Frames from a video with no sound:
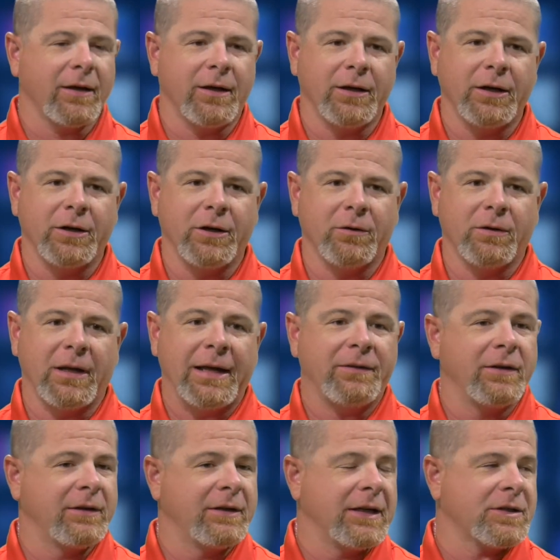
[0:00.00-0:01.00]
You know,
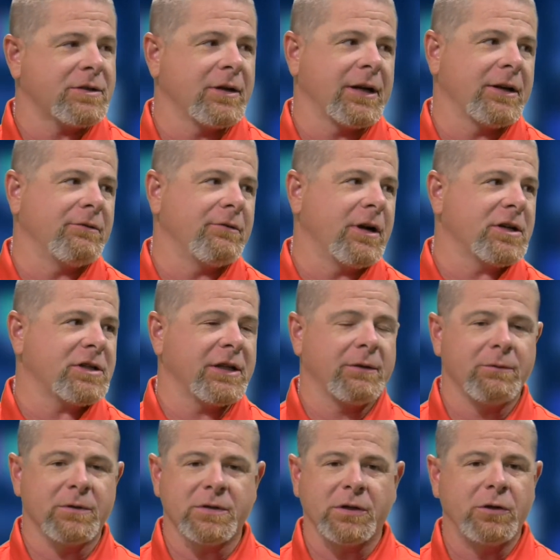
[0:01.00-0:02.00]
led the district in
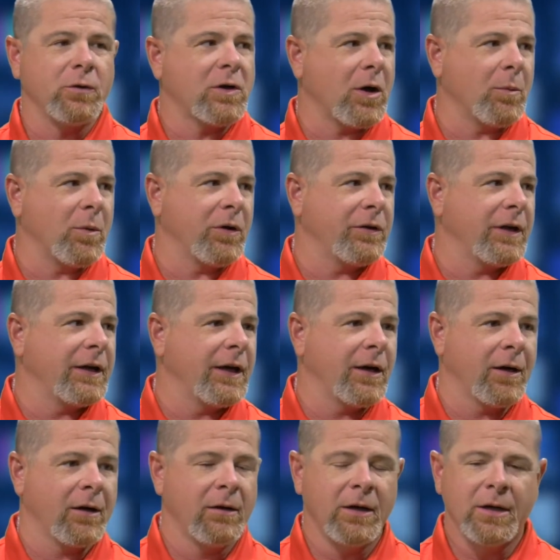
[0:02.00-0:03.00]
rushing, was the newcomer of the
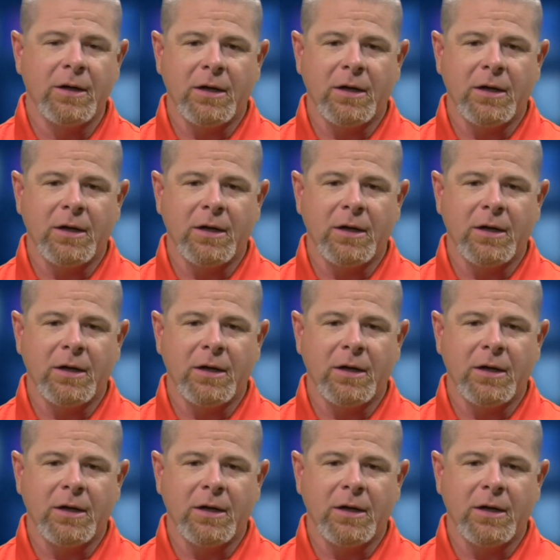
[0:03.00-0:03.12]
year.